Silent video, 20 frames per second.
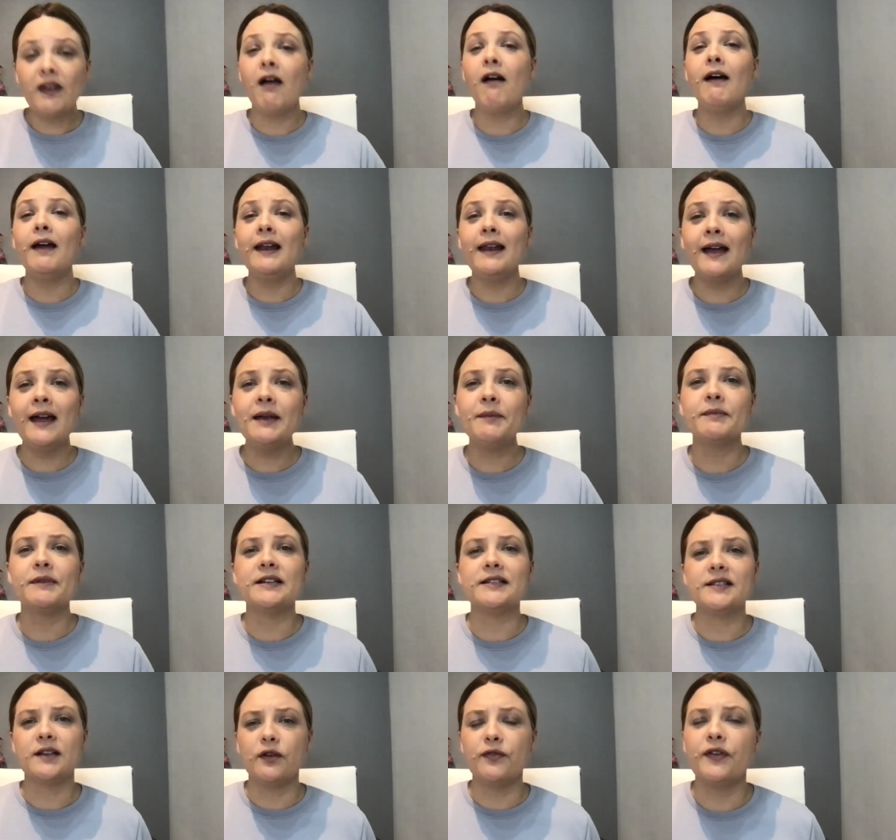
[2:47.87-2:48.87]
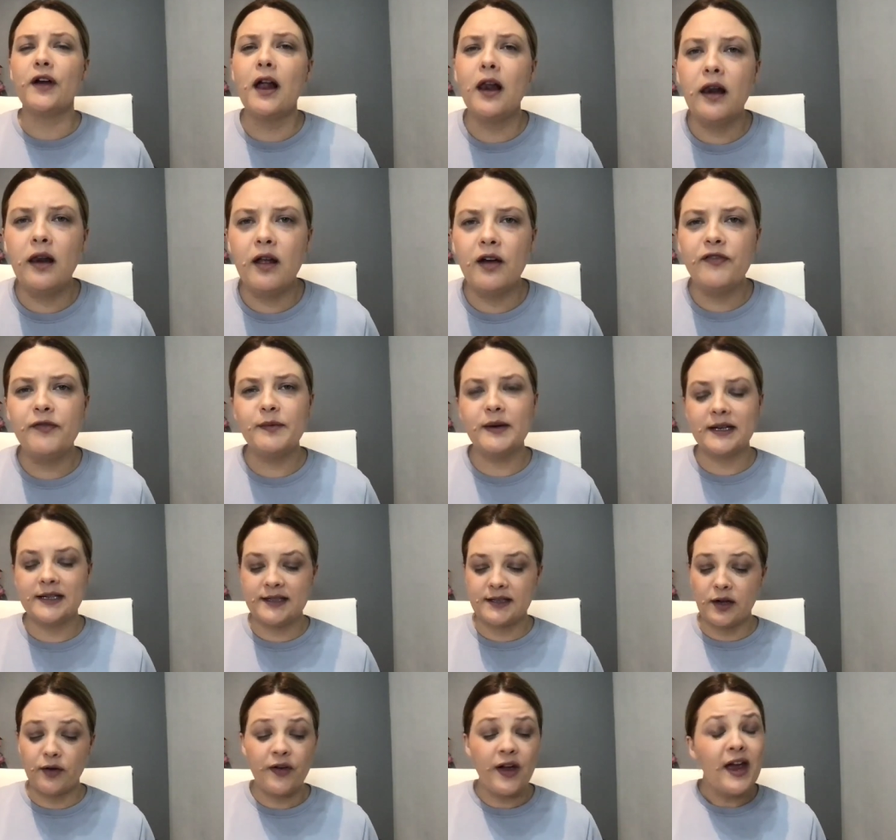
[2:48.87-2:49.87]
I like myself, I love
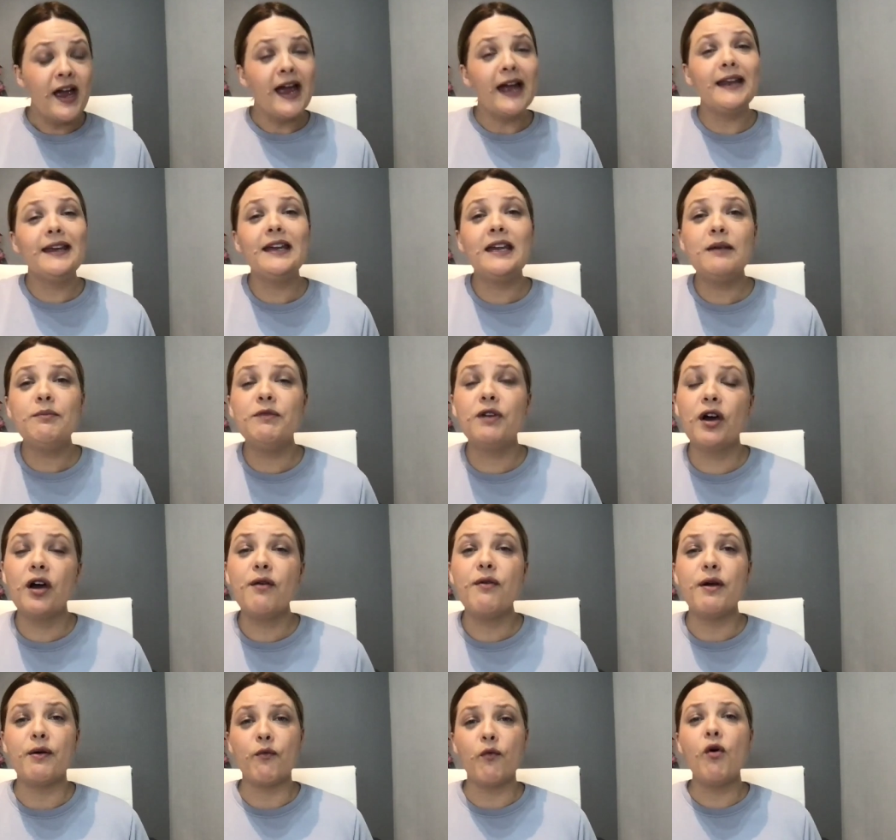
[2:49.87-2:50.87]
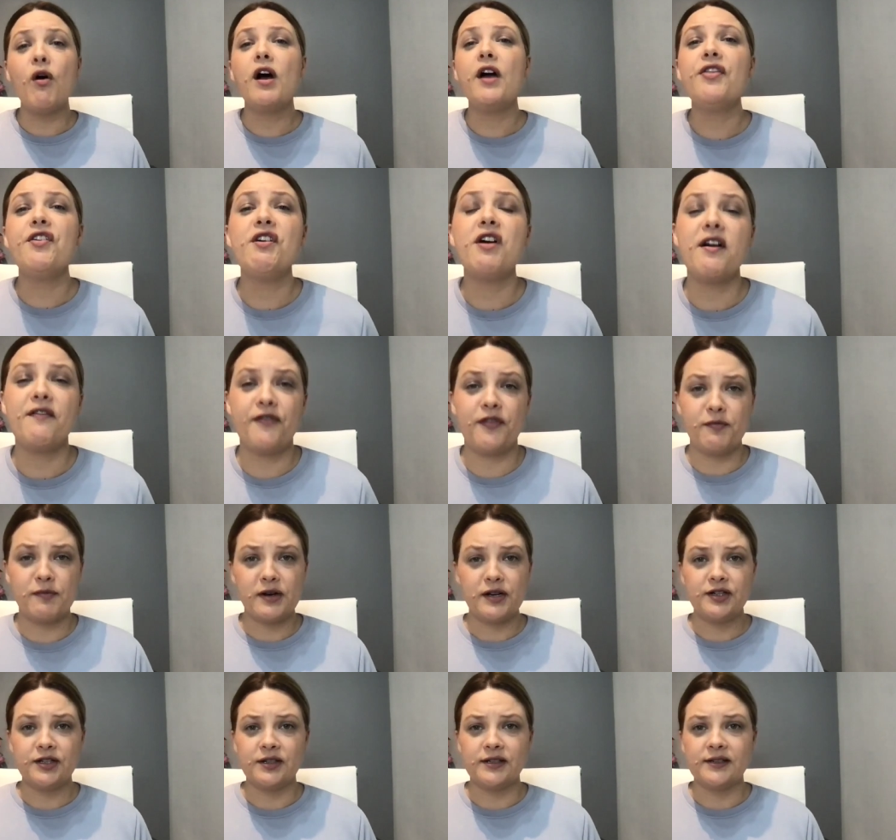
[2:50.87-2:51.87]
myself, and keep going. What other
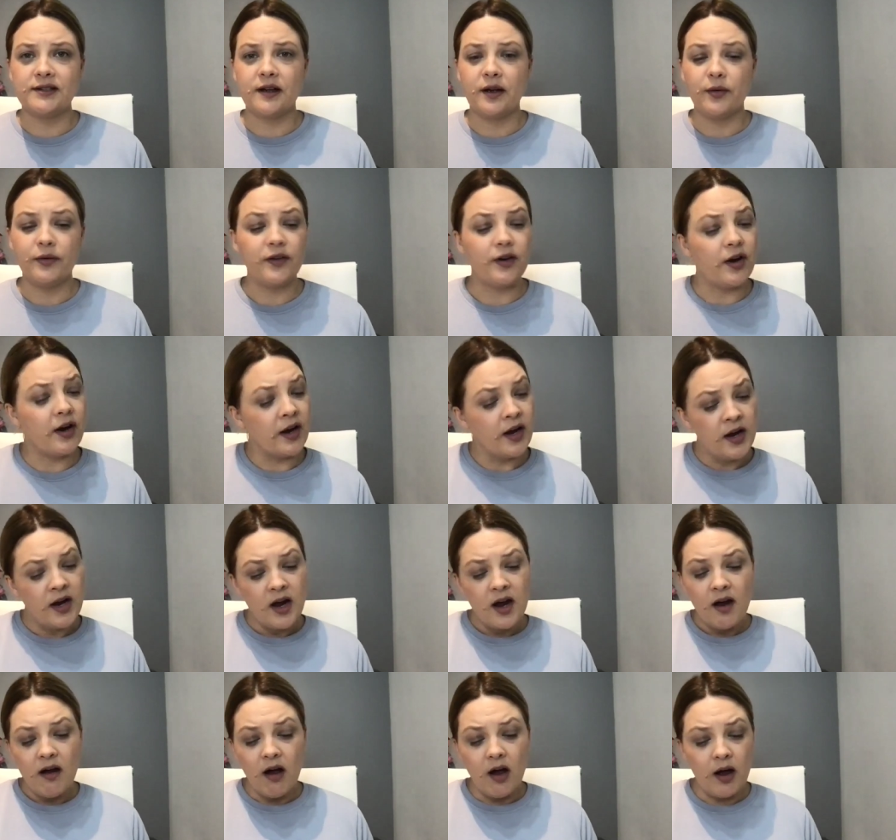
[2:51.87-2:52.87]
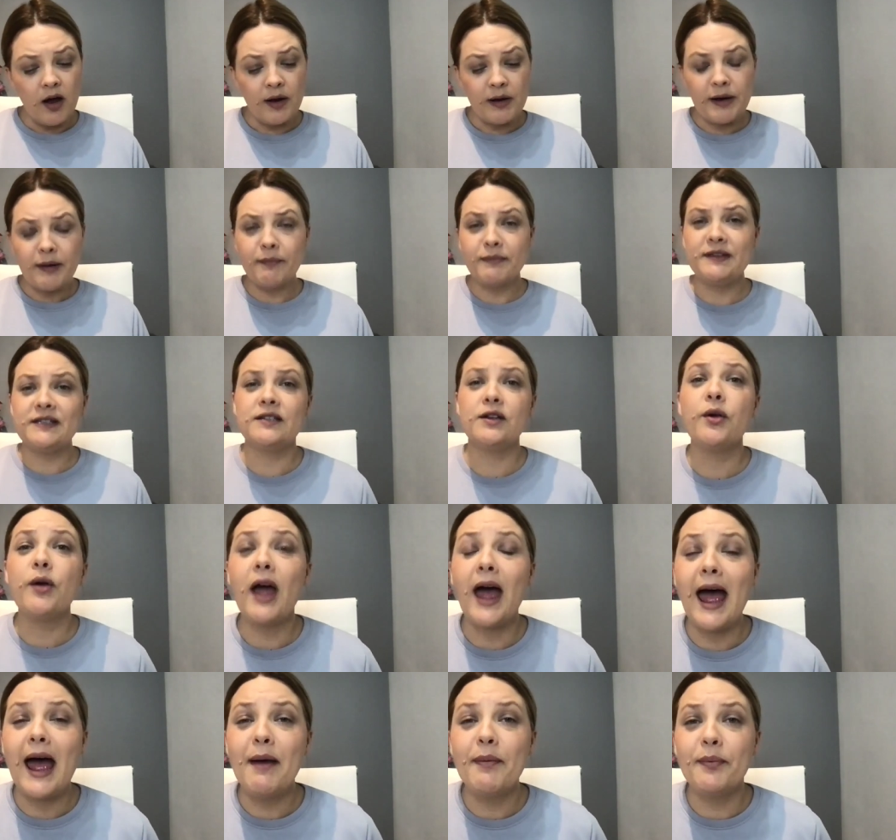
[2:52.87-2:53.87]
affirmations out there? Uh, I'm so
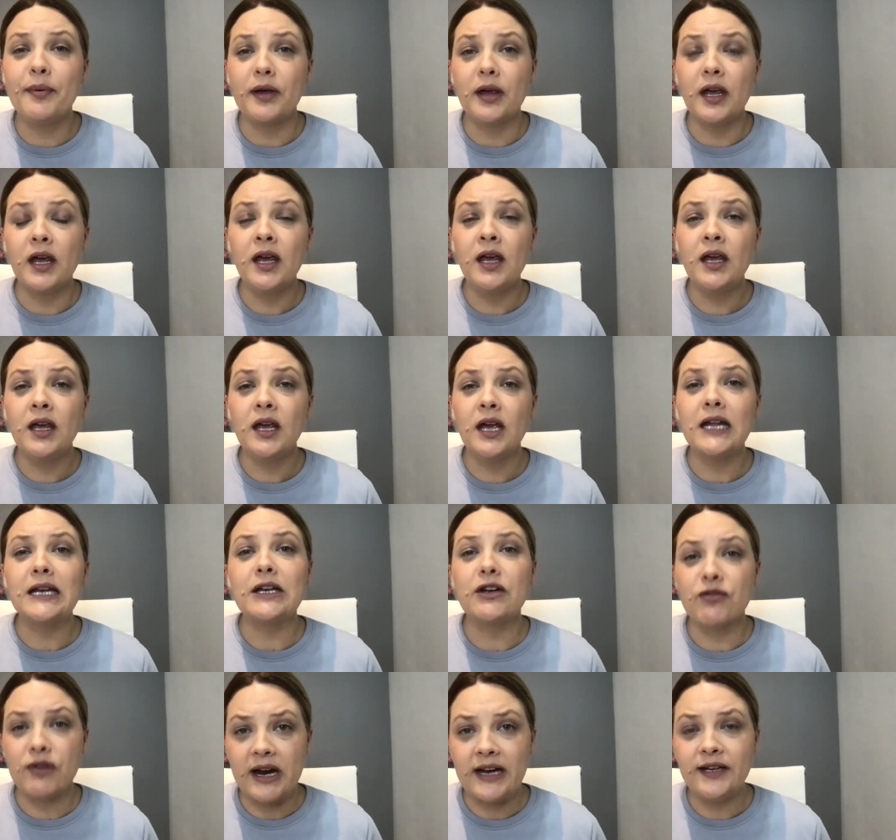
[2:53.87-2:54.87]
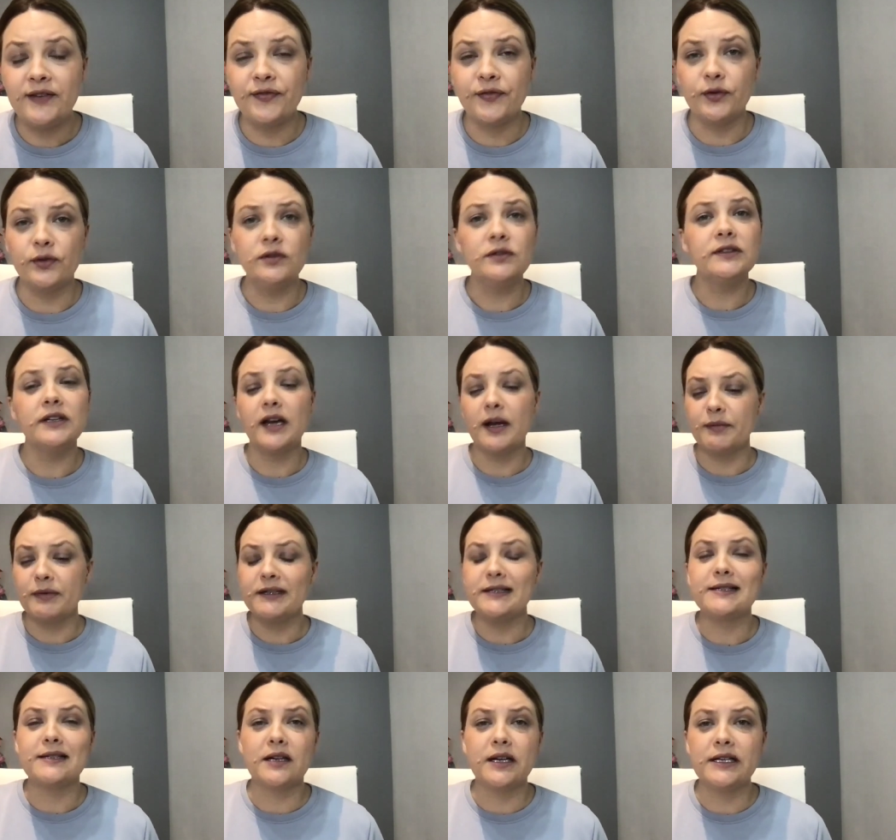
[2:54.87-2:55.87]
happy and grateful that I'm
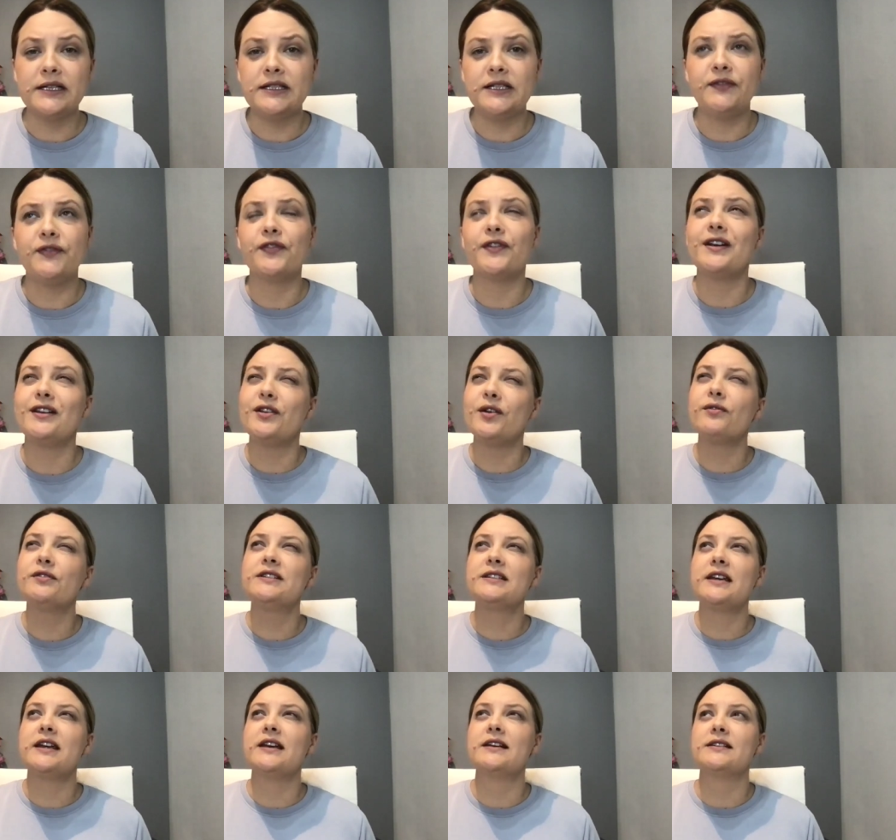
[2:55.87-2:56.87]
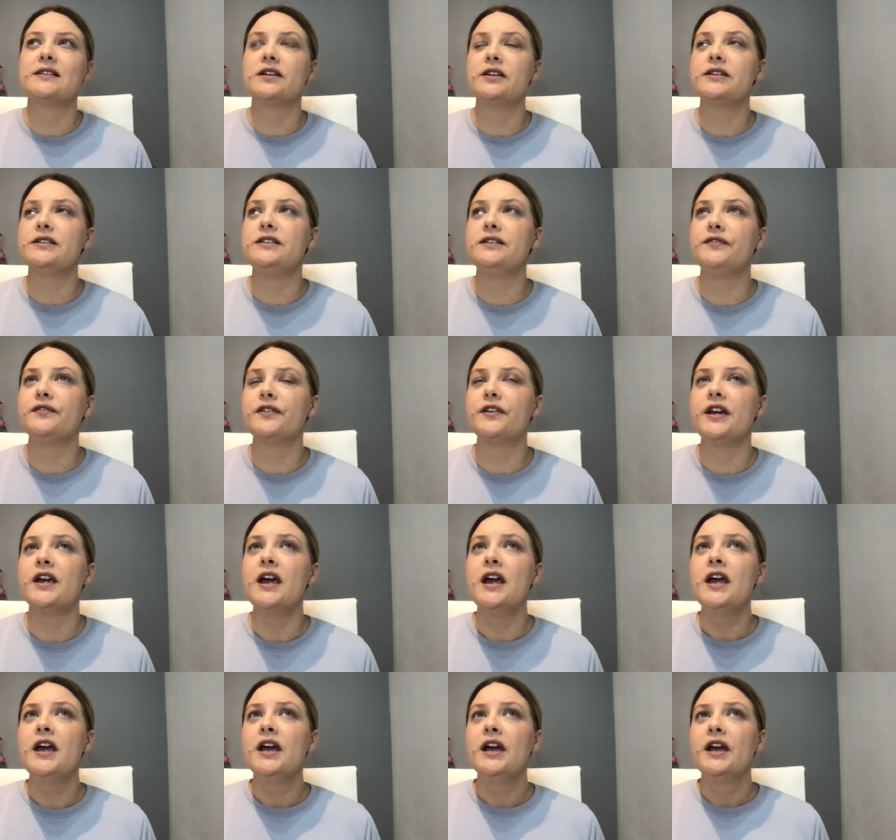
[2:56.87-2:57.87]
anxiety free. Don't say anxiety free.
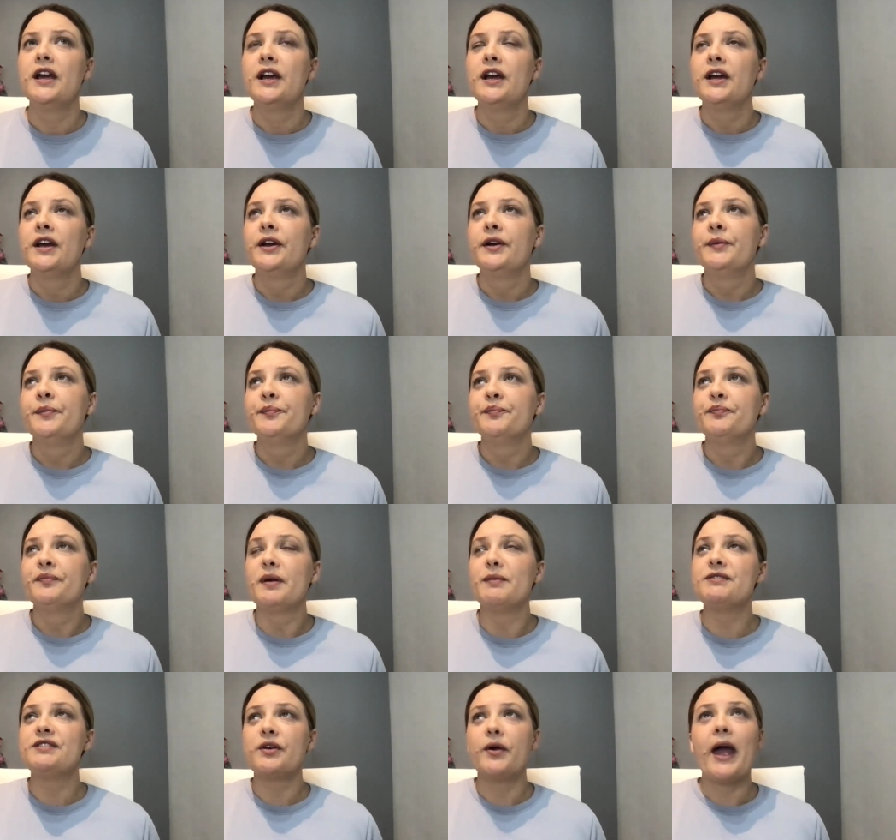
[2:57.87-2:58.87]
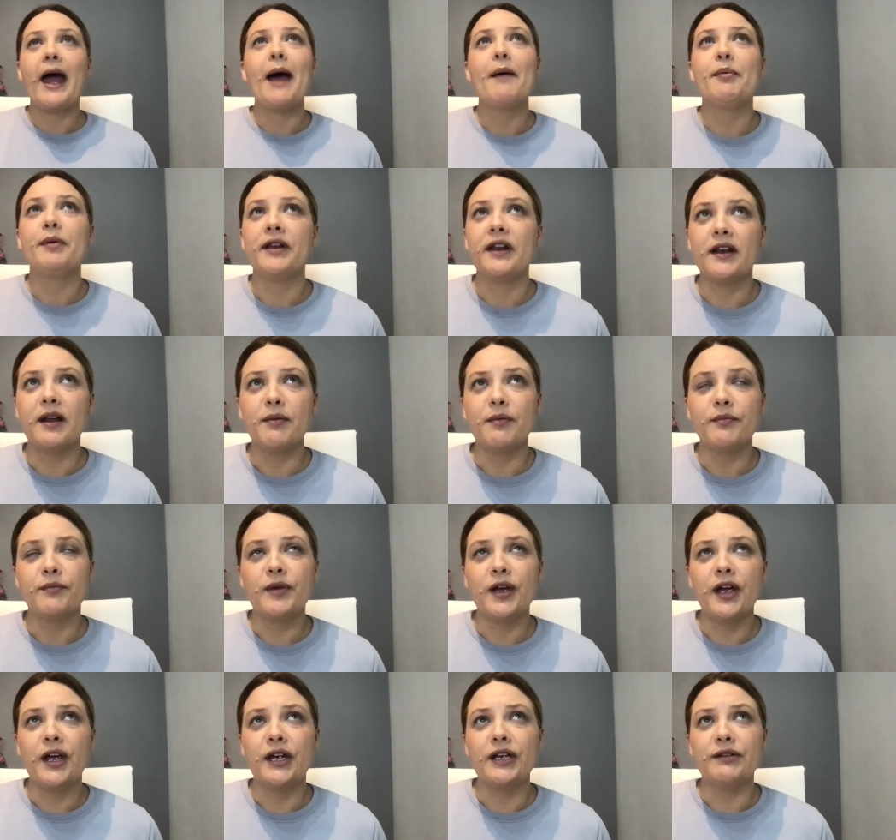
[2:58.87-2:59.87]
I'm so happy and I'm
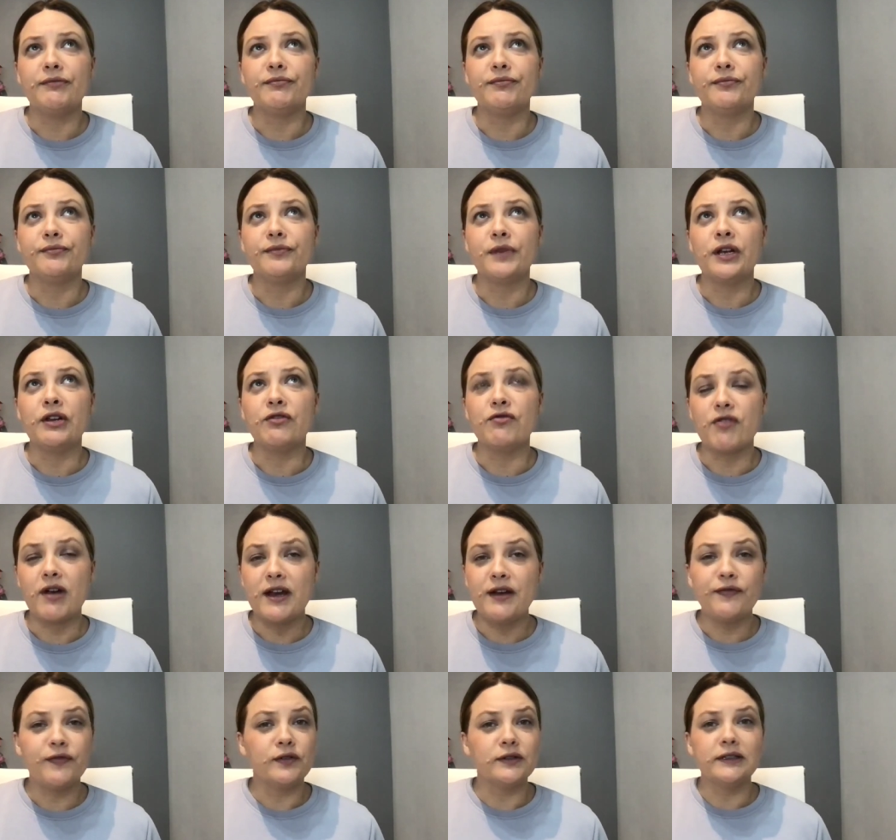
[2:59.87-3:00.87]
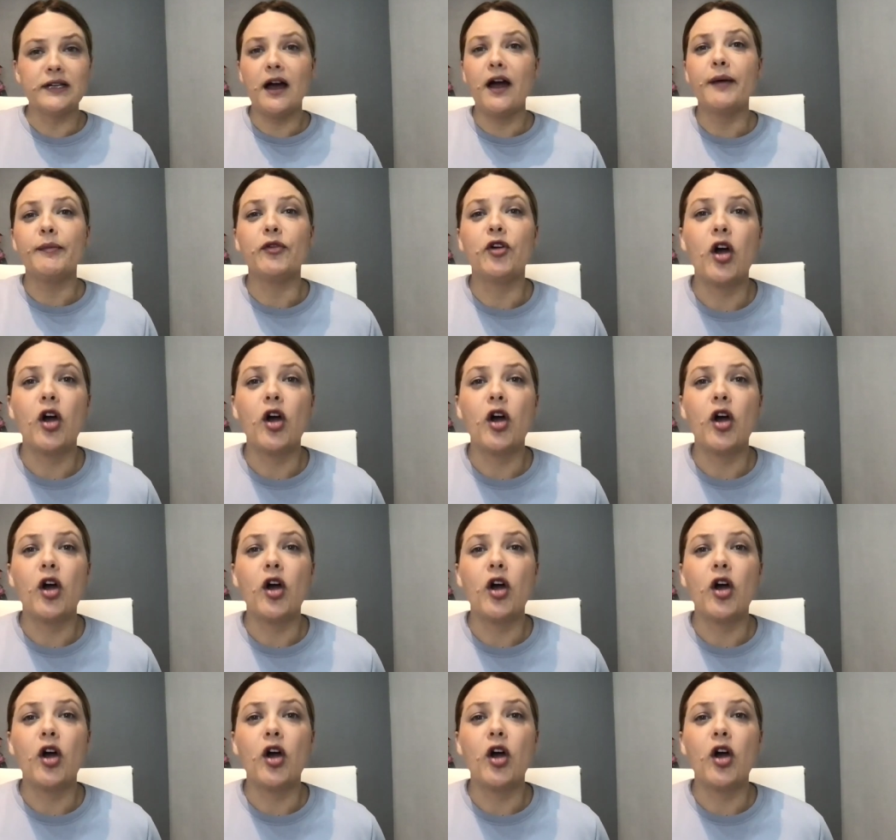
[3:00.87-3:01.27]
um, and grateful that I'm